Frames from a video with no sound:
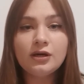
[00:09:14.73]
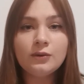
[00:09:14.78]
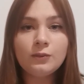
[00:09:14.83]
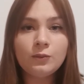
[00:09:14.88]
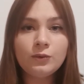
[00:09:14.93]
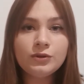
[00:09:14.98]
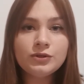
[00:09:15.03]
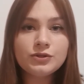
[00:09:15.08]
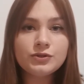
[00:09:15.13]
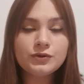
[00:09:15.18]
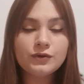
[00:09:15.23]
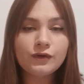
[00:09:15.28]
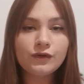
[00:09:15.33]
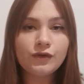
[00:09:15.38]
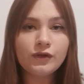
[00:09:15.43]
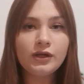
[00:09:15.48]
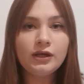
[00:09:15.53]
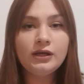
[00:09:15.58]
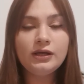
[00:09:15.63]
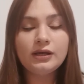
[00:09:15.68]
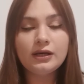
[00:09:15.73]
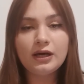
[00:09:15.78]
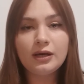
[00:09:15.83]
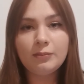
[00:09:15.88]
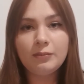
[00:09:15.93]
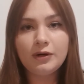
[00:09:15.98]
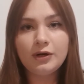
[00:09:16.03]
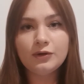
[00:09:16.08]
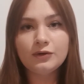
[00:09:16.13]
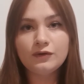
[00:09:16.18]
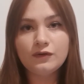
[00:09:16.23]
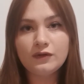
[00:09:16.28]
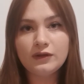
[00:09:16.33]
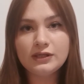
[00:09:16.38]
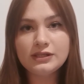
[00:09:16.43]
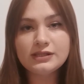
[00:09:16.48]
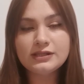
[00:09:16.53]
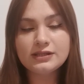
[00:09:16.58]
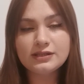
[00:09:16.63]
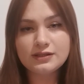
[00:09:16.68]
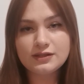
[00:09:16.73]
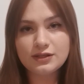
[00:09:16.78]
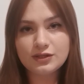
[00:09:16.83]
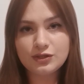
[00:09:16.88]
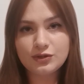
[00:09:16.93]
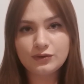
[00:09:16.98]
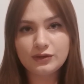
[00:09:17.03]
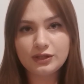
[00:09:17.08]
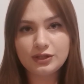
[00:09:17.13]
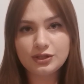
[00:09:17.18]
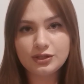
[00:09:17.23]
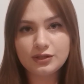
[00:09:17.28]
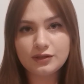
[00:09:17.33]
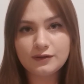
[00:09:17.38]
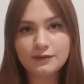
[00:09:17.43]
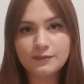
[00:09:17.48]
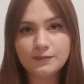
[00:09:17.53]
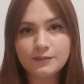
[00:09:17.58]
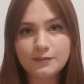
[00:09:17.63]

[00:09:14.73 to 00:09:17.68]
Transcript: What do you think about this situation?